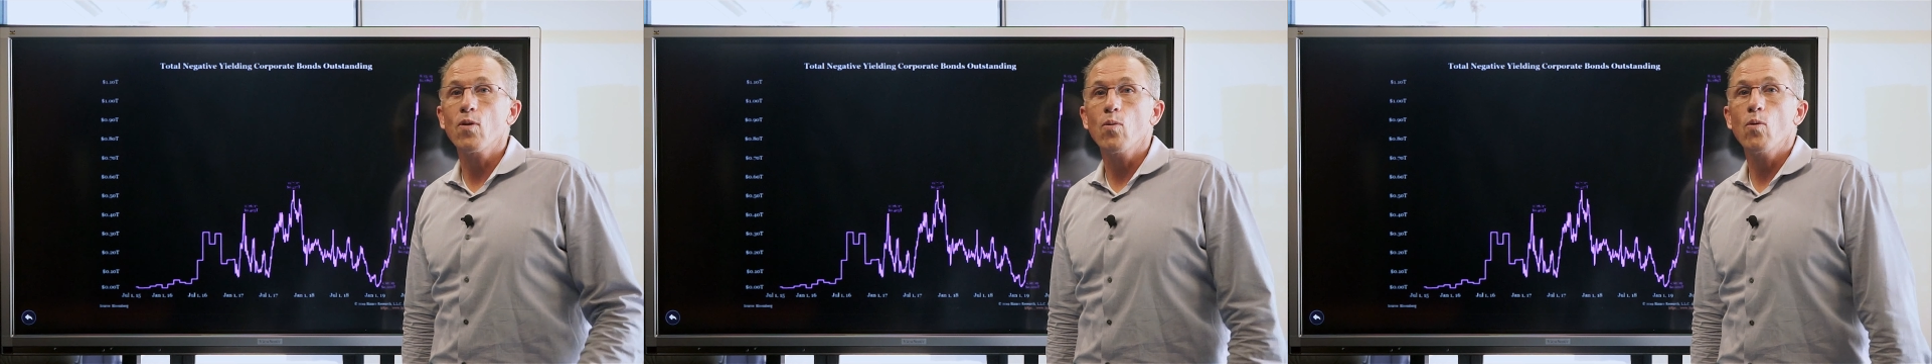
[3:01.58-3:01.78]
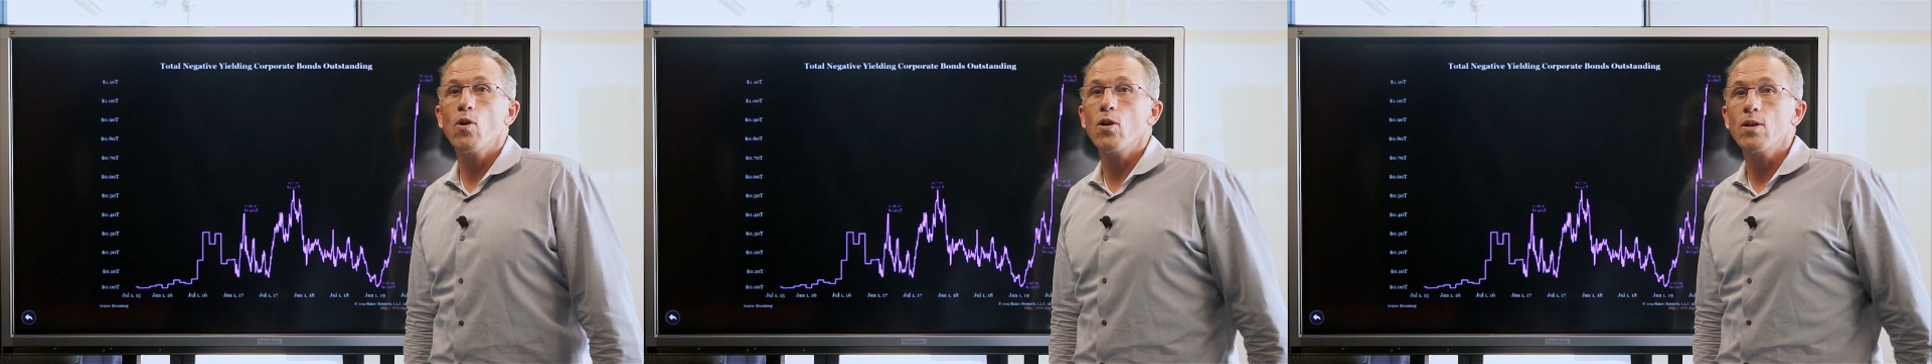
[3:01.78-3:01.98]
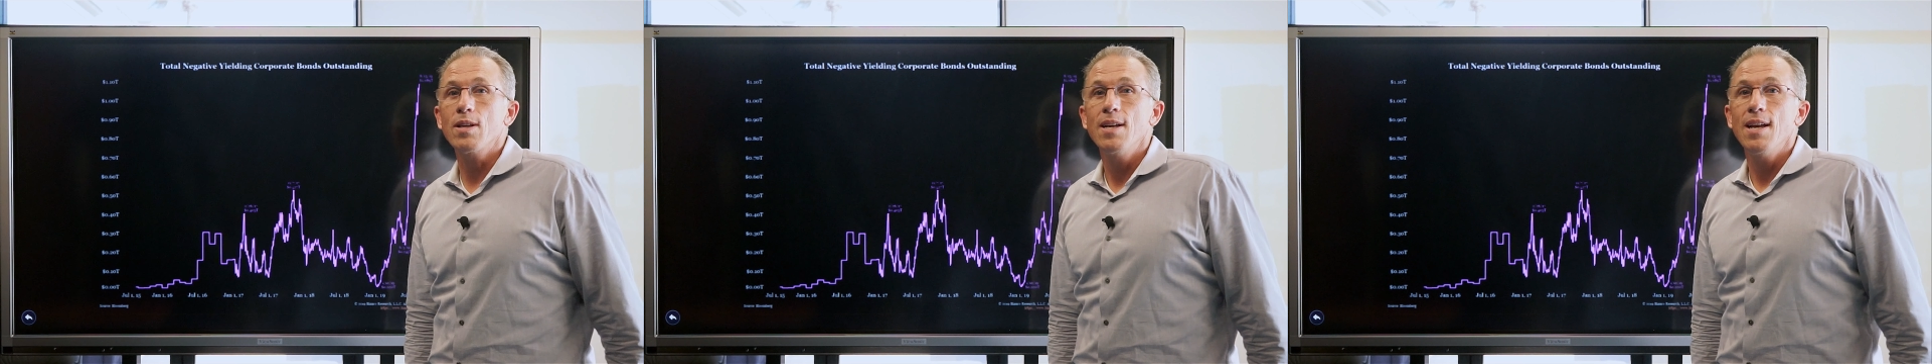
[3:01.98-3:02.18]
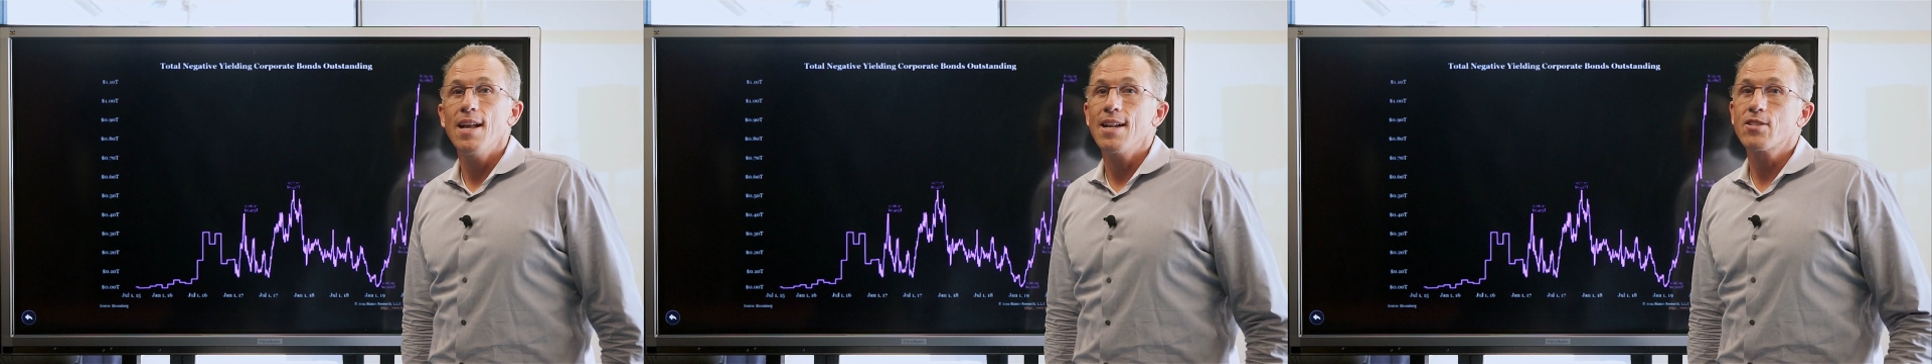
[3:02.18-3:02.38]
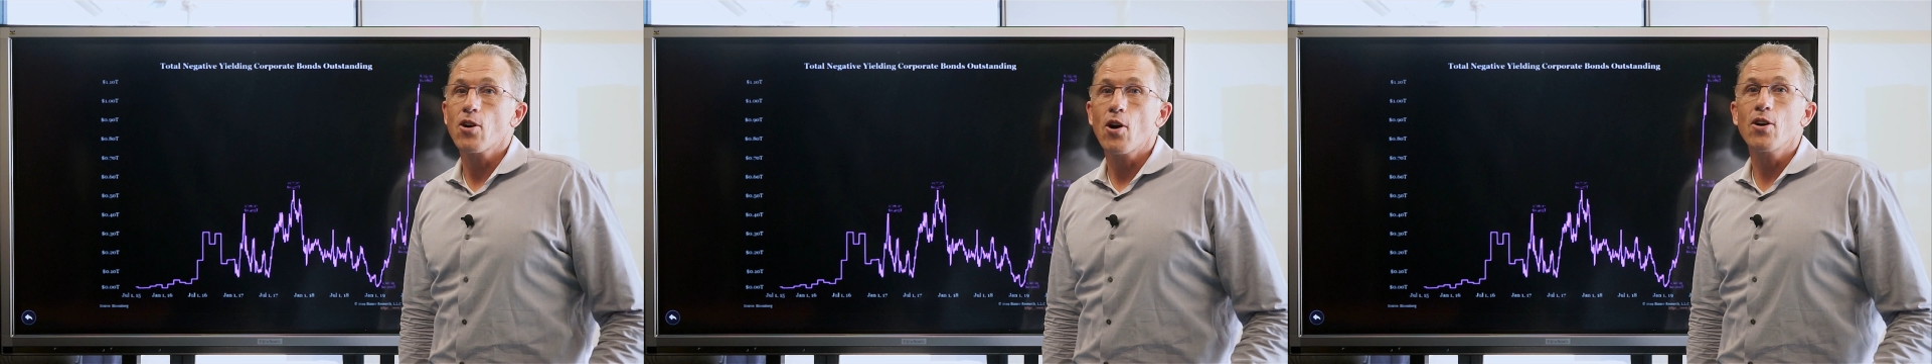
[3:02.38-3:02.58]
the world, and
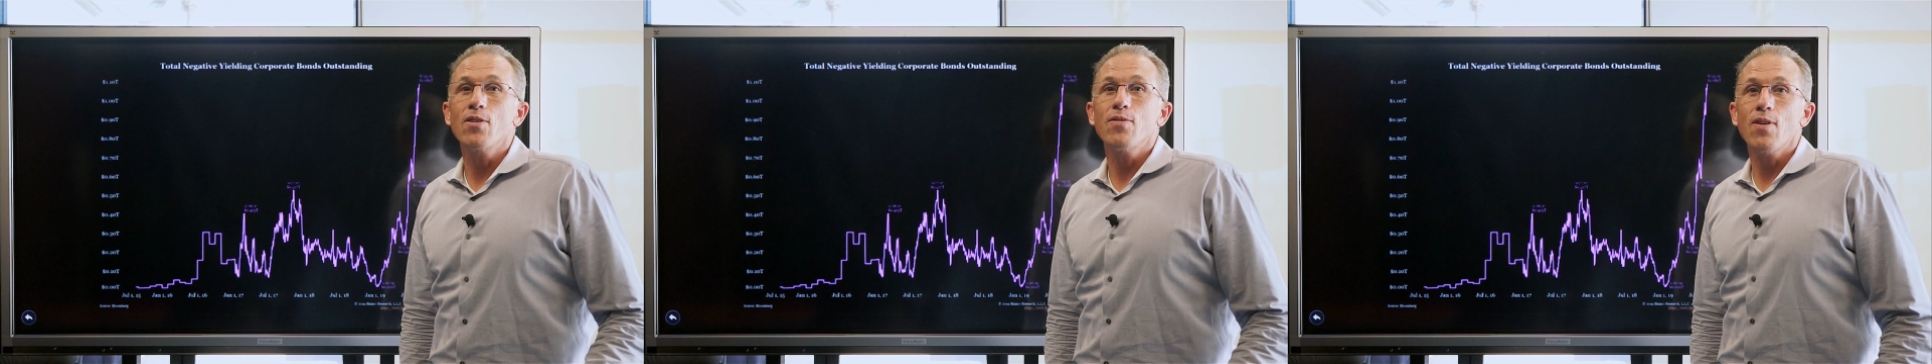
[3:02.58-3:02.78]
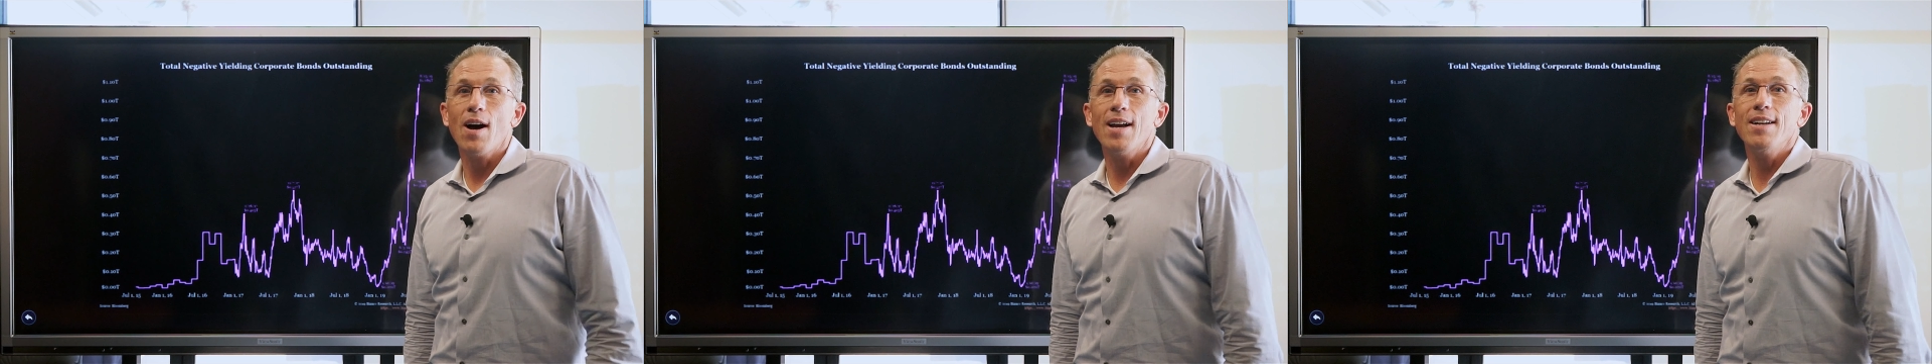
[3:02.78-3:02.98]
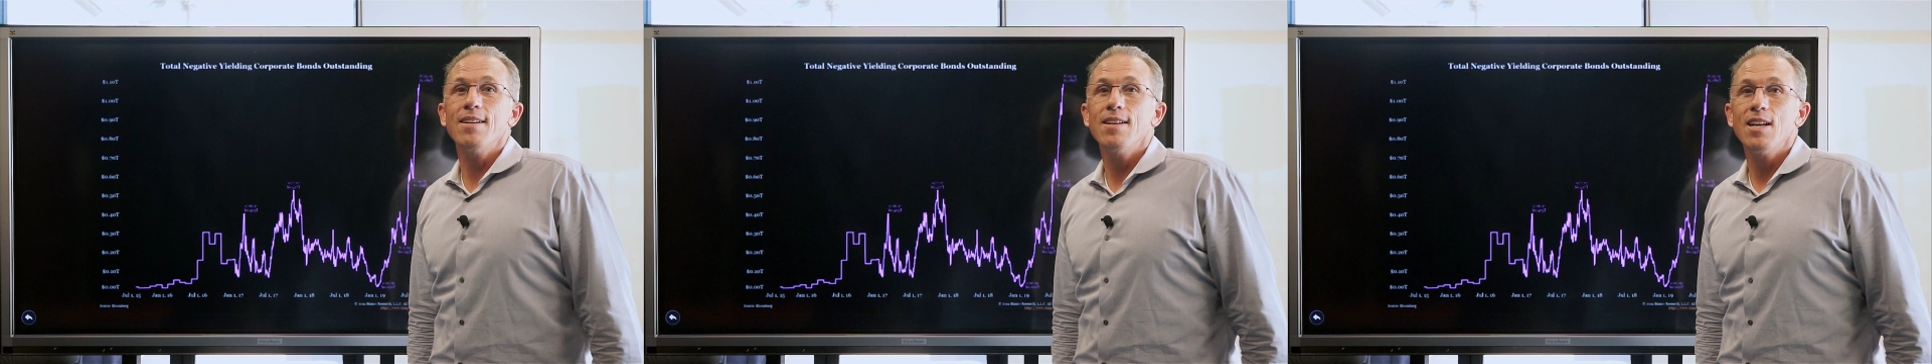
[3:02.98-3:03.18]
it's hard to find,